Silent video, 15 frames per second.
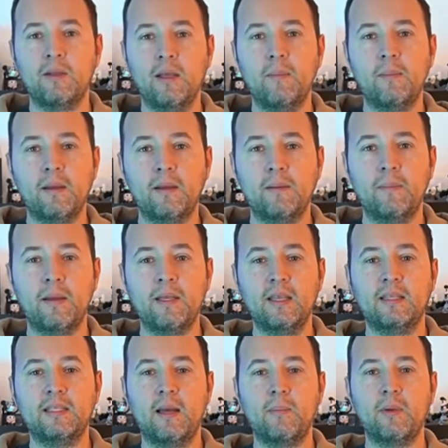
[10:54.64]
them. It
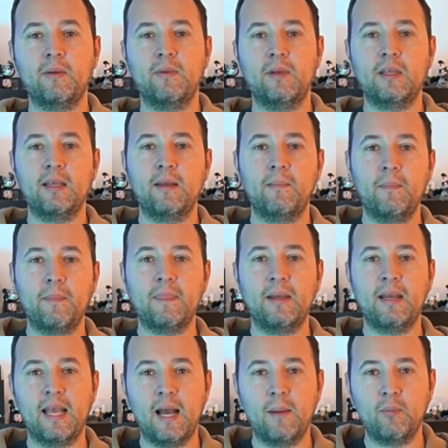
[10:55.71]
does that perfectly.
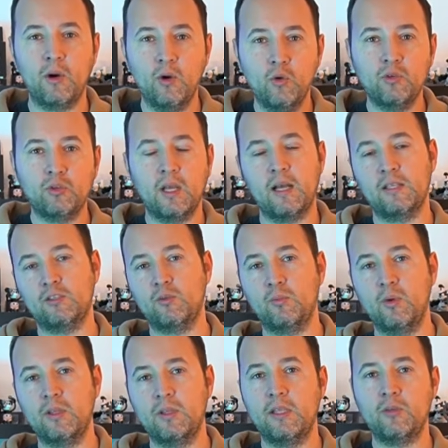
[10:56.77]
The camera also has to
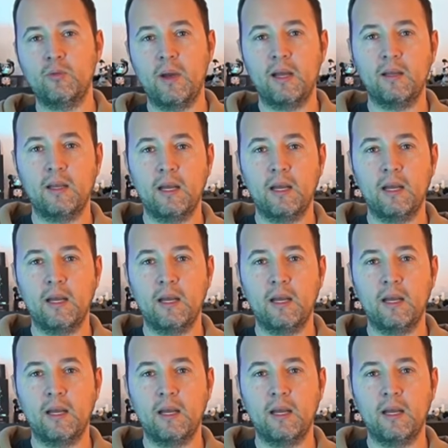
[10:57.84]
work this well,